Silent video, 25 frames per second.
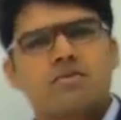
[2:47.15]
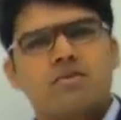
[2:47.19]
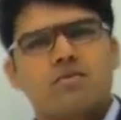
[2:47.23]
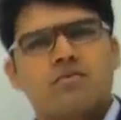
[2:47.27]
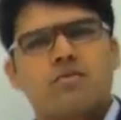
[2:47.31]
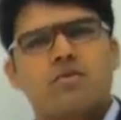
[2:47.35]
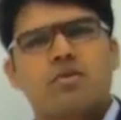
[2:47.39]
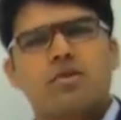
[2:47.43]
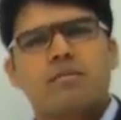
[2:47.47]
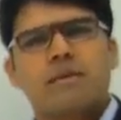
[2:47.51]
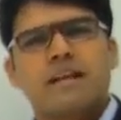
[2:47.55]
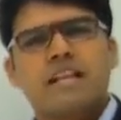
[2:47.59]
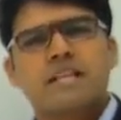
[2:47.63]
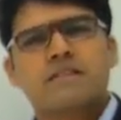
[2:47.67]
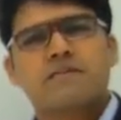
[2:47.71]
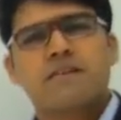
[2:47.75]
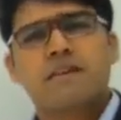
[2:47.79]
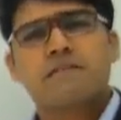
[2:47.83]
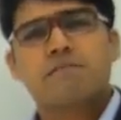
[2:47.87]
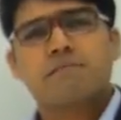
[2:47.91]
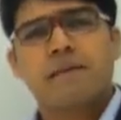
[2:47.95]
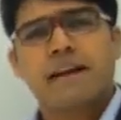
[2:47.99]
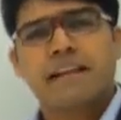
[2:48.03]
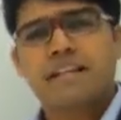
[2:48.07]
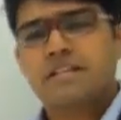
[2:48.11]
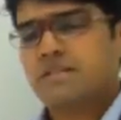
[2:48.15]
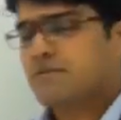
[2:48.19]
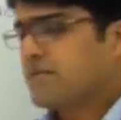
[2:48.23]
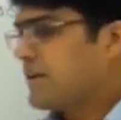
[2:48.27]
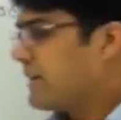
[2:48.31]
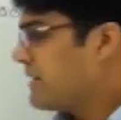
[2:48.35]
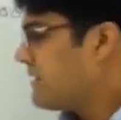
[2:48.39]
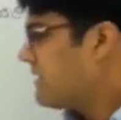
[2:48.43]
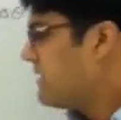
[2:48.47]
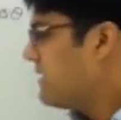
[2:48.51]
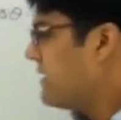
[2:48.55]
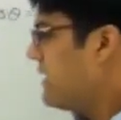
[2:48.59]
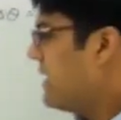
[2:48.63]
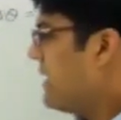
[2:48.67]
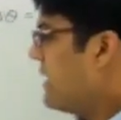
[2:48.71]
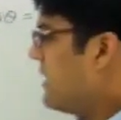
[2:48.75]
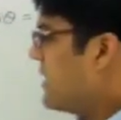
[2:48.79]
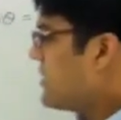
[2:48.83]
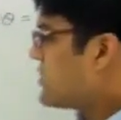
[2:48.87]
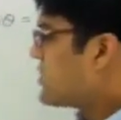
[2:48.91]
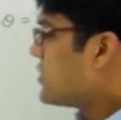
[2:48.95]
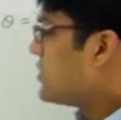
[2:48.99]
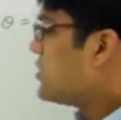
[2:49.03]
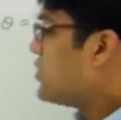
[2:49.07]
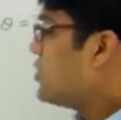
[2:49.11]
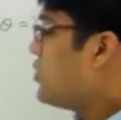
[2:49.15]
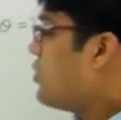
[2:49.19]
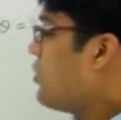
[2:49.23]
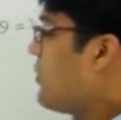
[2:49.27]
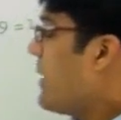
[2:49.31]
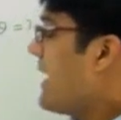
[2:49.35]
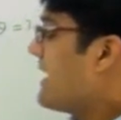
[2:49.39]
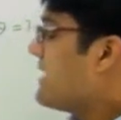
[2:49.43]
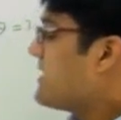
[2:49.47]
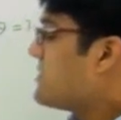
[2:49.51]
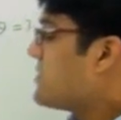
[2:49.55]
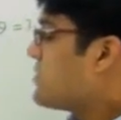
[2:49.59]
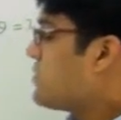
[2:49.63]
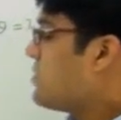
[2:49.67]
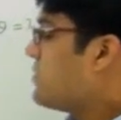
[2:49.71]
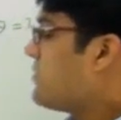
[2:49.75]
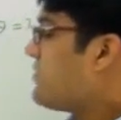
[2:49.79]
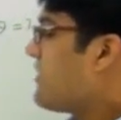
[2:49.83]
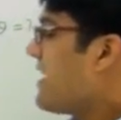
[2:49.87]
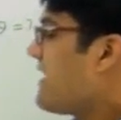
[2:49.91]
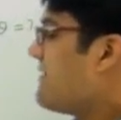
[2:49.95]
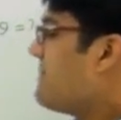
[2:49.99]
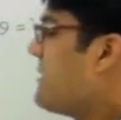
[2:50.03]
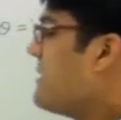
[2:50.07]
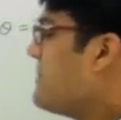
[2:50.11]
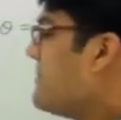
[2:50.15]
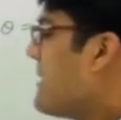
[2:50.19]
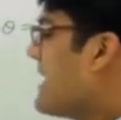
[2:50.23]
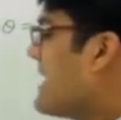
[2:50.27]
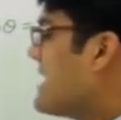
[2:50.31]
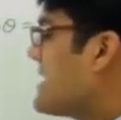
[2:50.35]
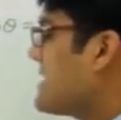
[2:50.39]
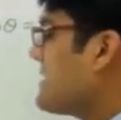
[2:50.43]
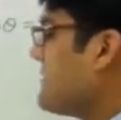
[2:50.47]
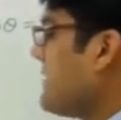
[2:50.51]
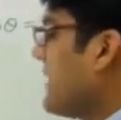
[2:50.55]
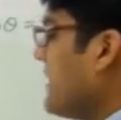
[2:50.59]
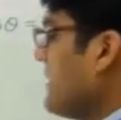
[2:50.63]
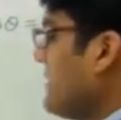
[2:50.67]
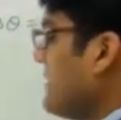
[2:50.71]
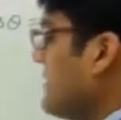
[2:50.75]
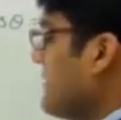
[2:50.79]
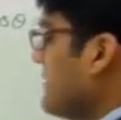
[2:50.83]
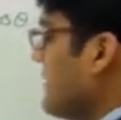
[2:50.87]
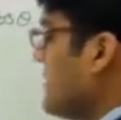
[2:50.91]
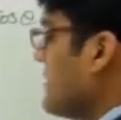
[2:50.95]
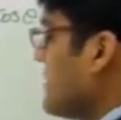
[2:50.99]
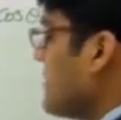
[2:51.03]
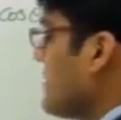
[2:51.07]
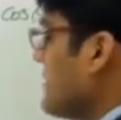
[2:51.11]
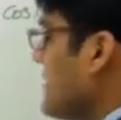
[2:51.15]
So 4 minus 5 minus 1. So 2 minus root 5 by minus 1.